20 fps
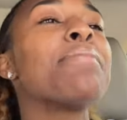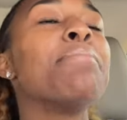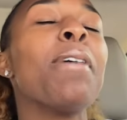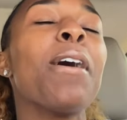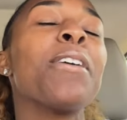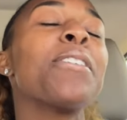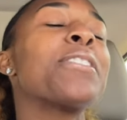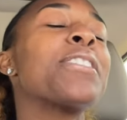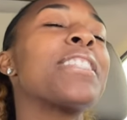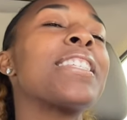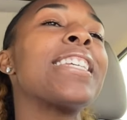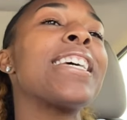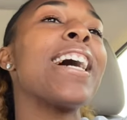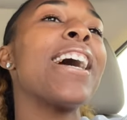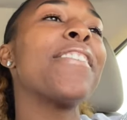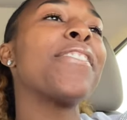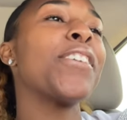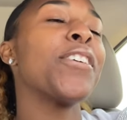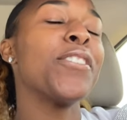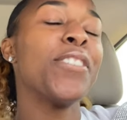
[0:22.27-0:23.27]
most
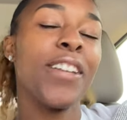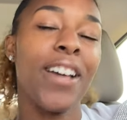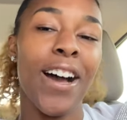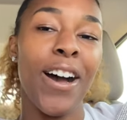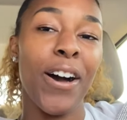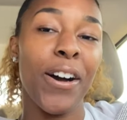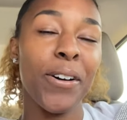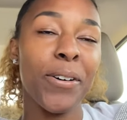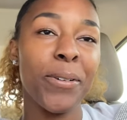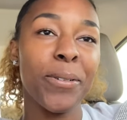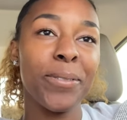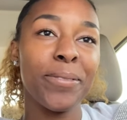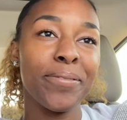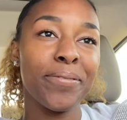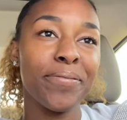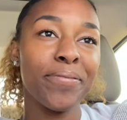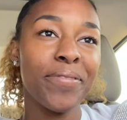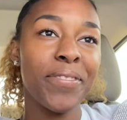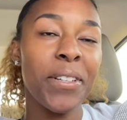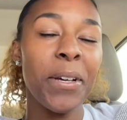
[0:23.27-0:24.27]
of you know
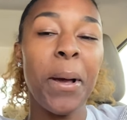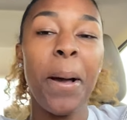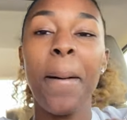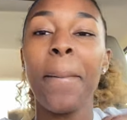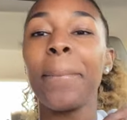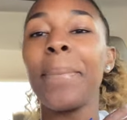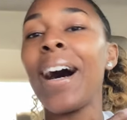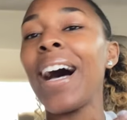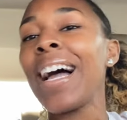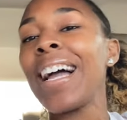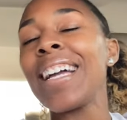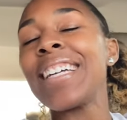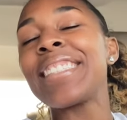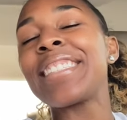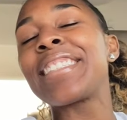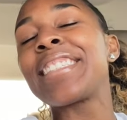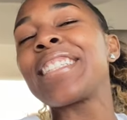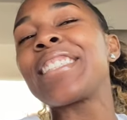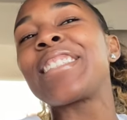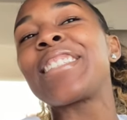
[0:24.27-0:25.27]
my
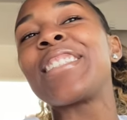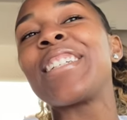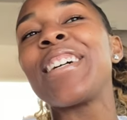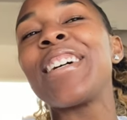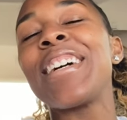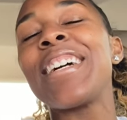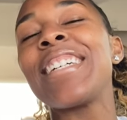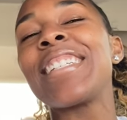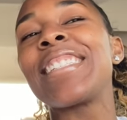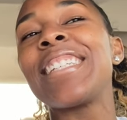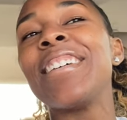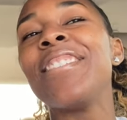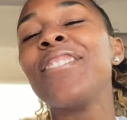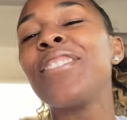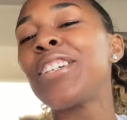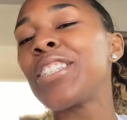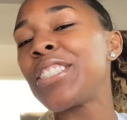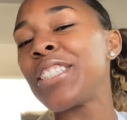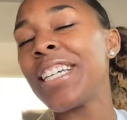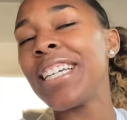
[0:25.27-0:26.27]
sister is in
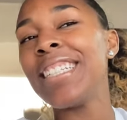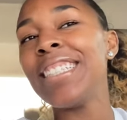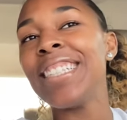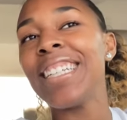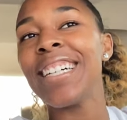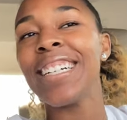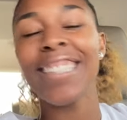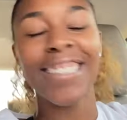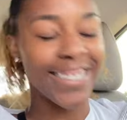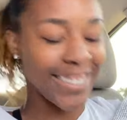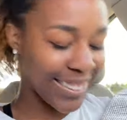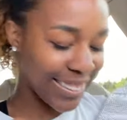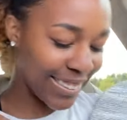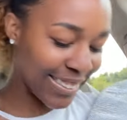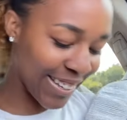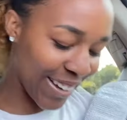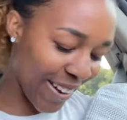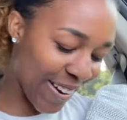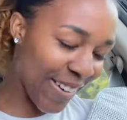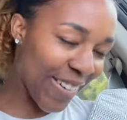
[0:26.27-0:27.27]
Virginia
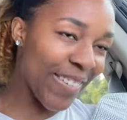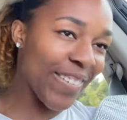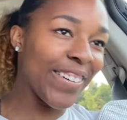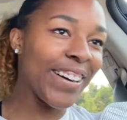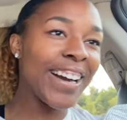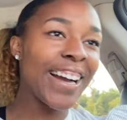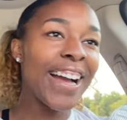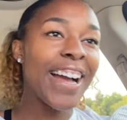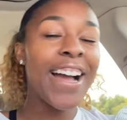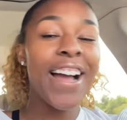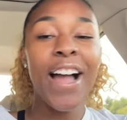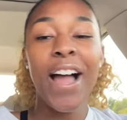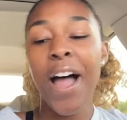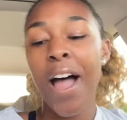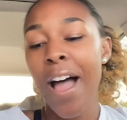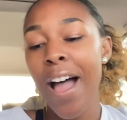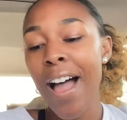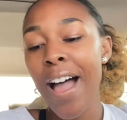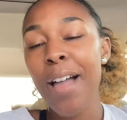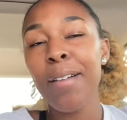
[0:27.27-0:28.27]
so
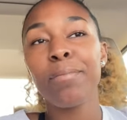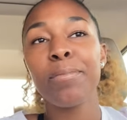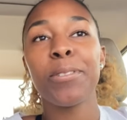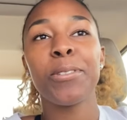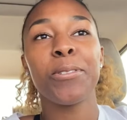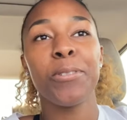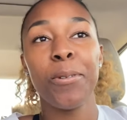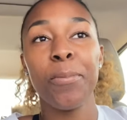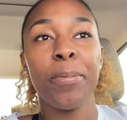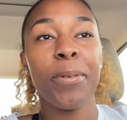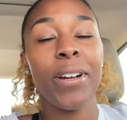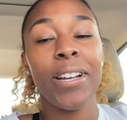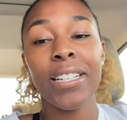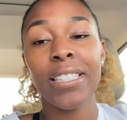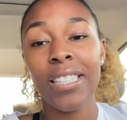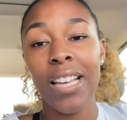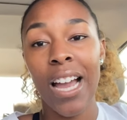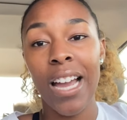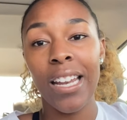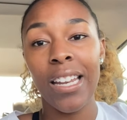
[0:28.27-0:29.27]
I'm super
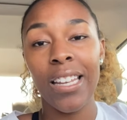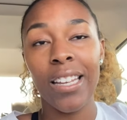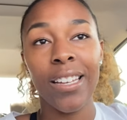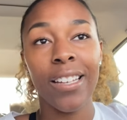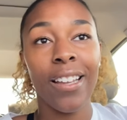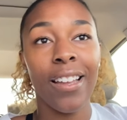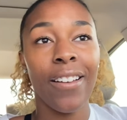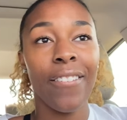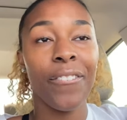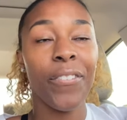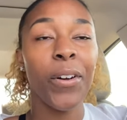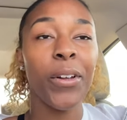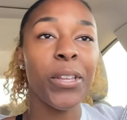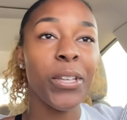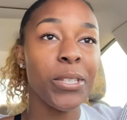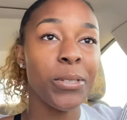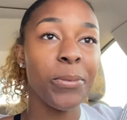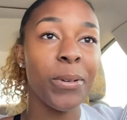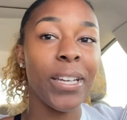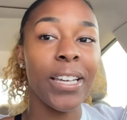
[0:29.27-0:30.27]
excited for
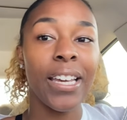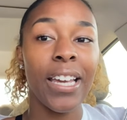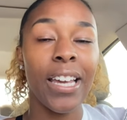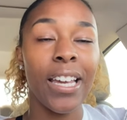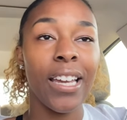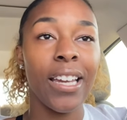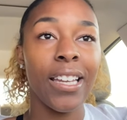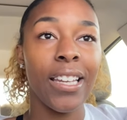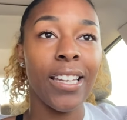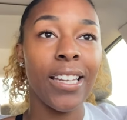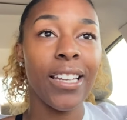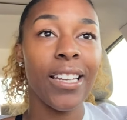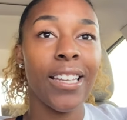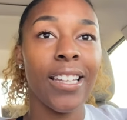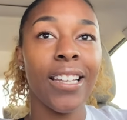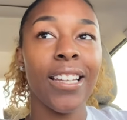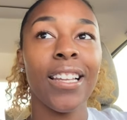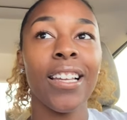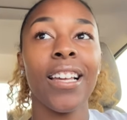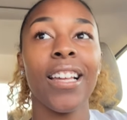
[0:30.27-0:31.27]
this
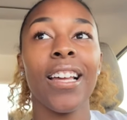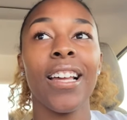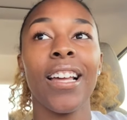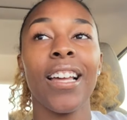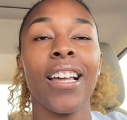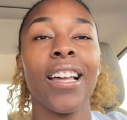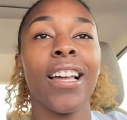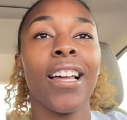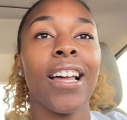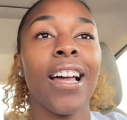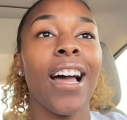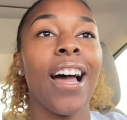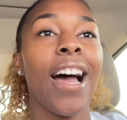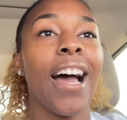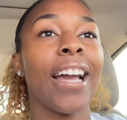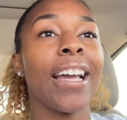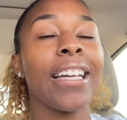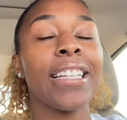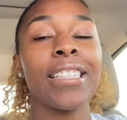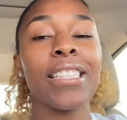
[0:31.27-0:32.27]
weekend.
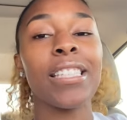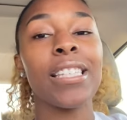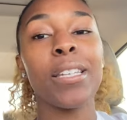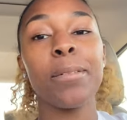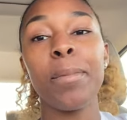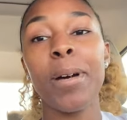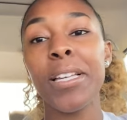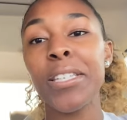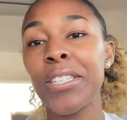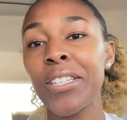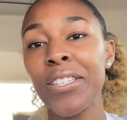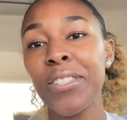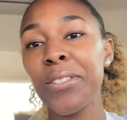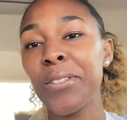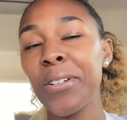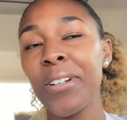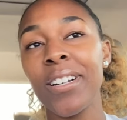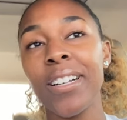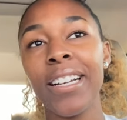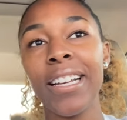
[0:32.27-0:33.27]
I get to see my
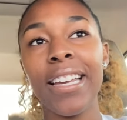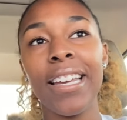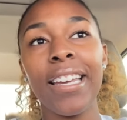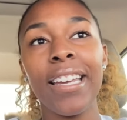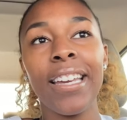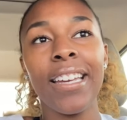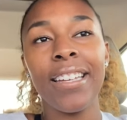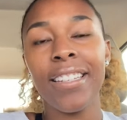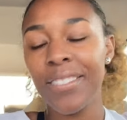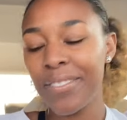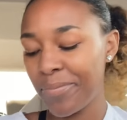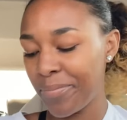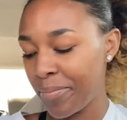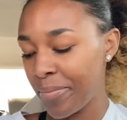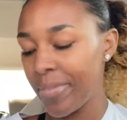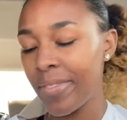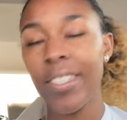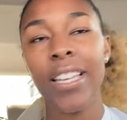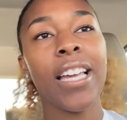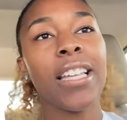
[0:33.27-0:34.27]
sister
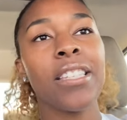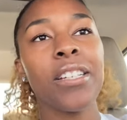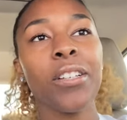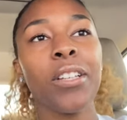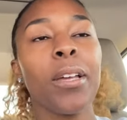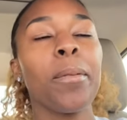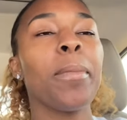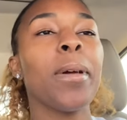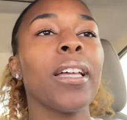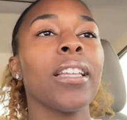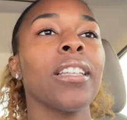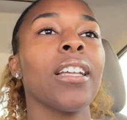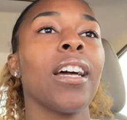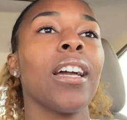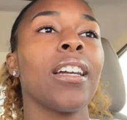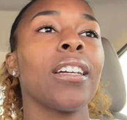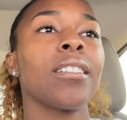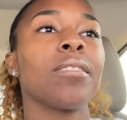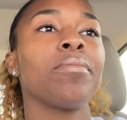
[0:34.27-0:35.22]
again. It's only been like